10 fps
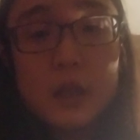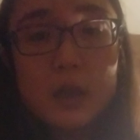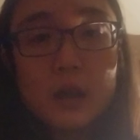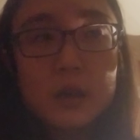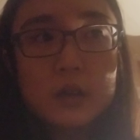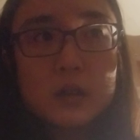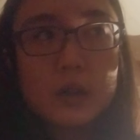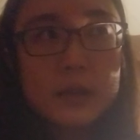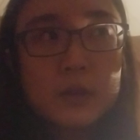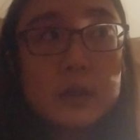
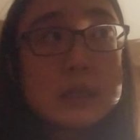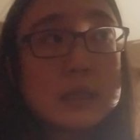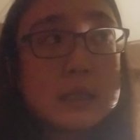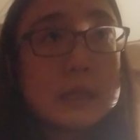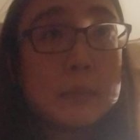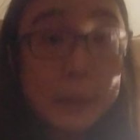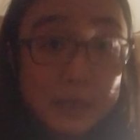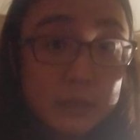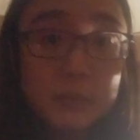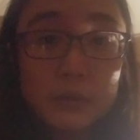I know in
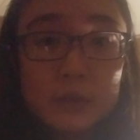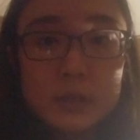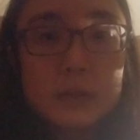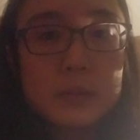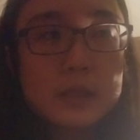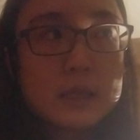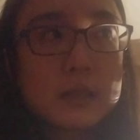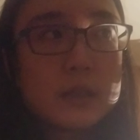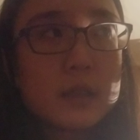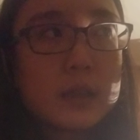Tibetan Buddhism this is
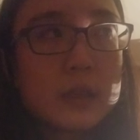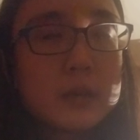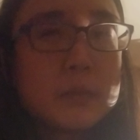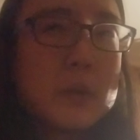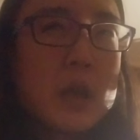a thing, and in